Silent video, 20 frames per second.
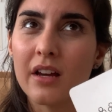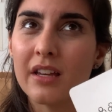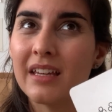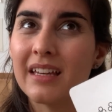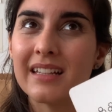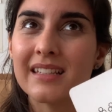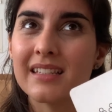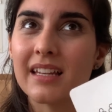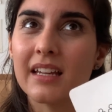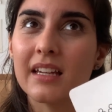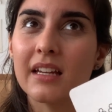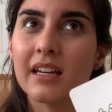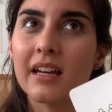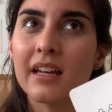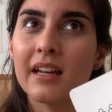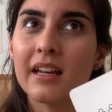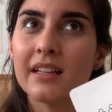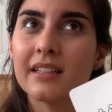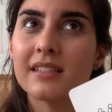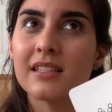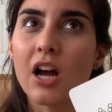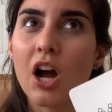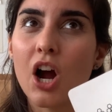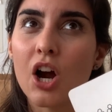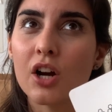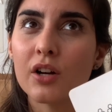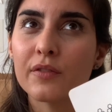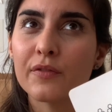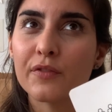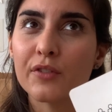It's like it's
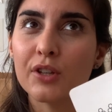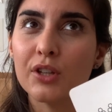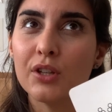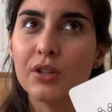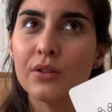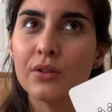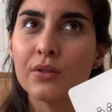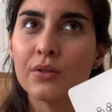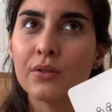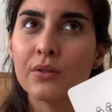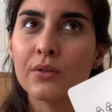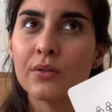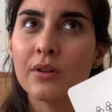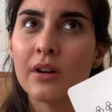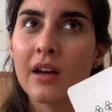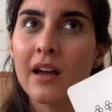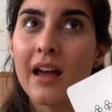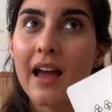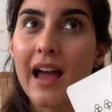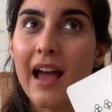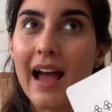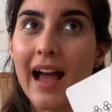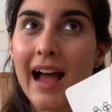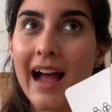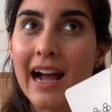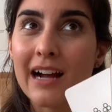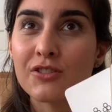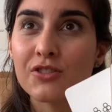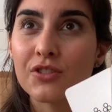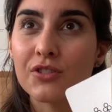hard for you to
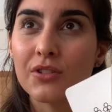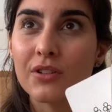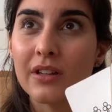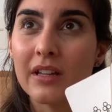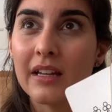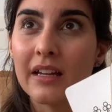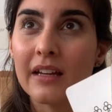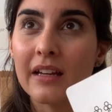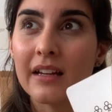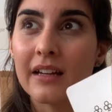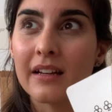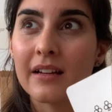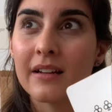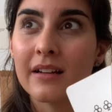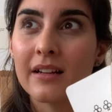actually